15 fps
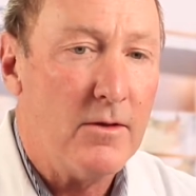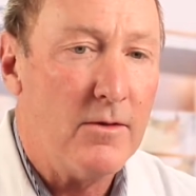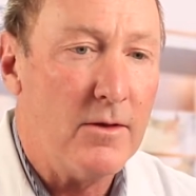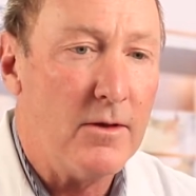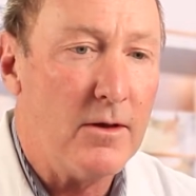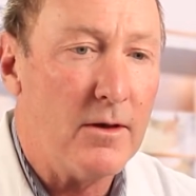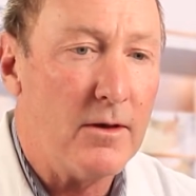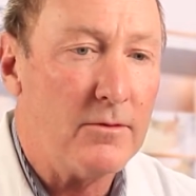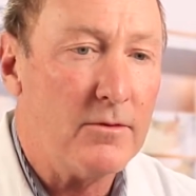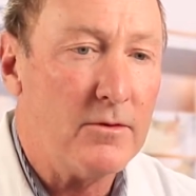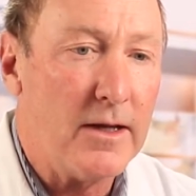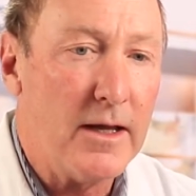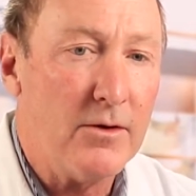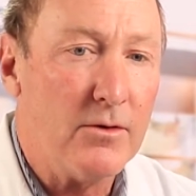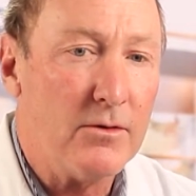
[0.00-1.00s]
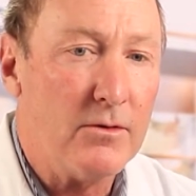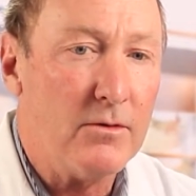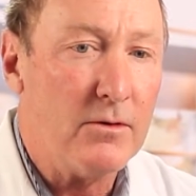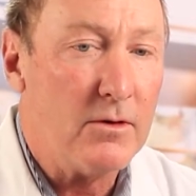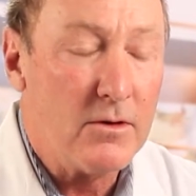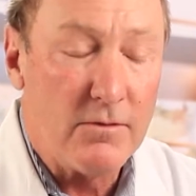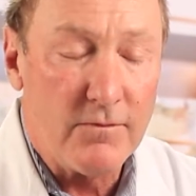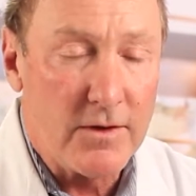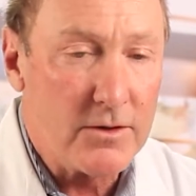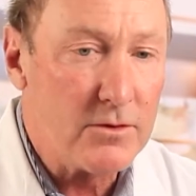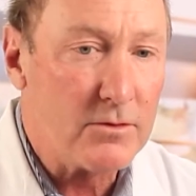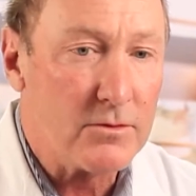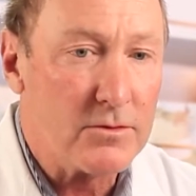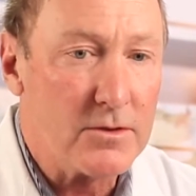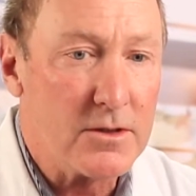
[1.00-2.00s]
The standard and
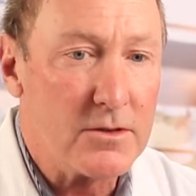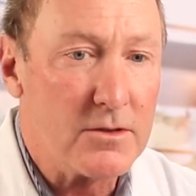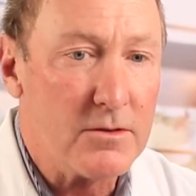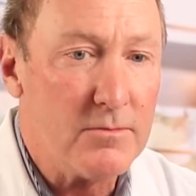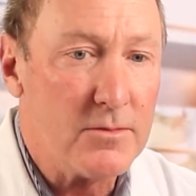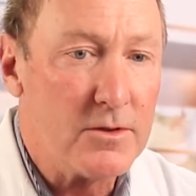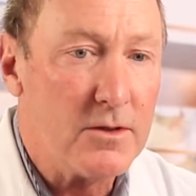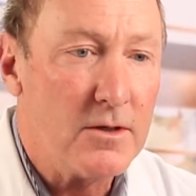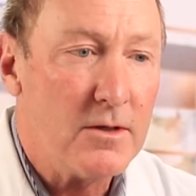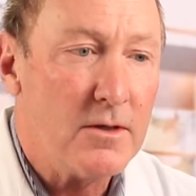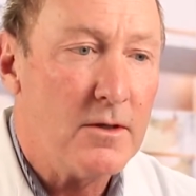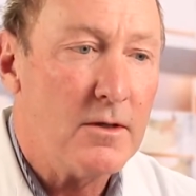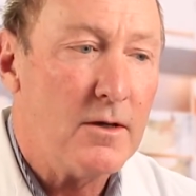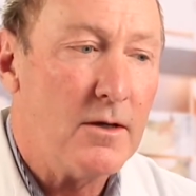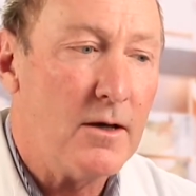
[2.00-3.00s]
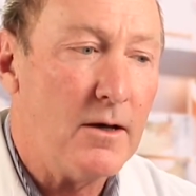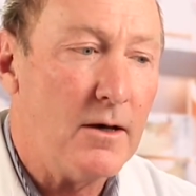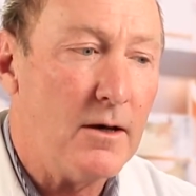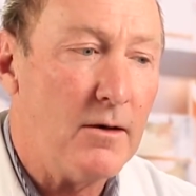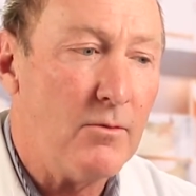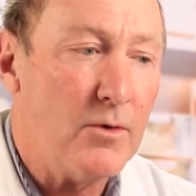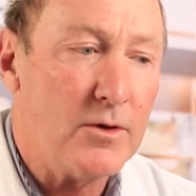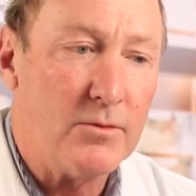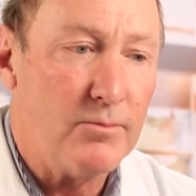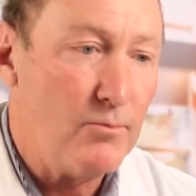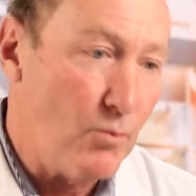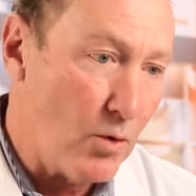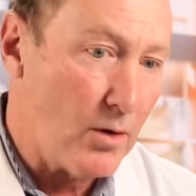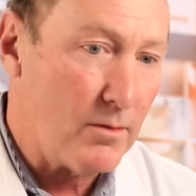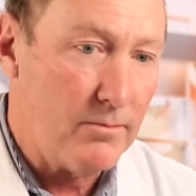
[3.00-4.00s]
conventional systems, which
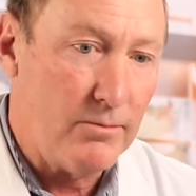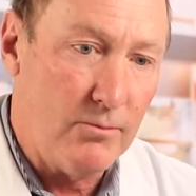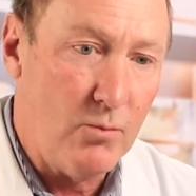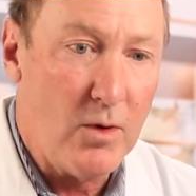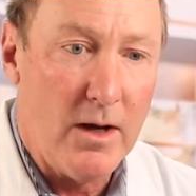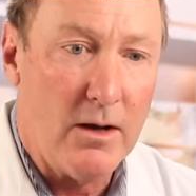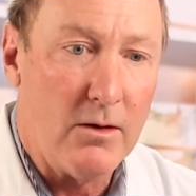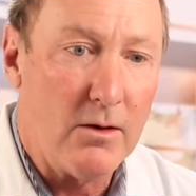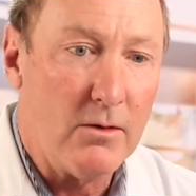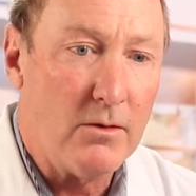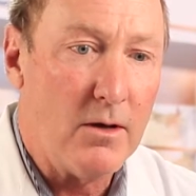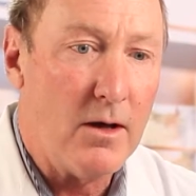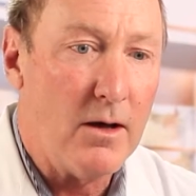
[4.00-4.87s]
work well,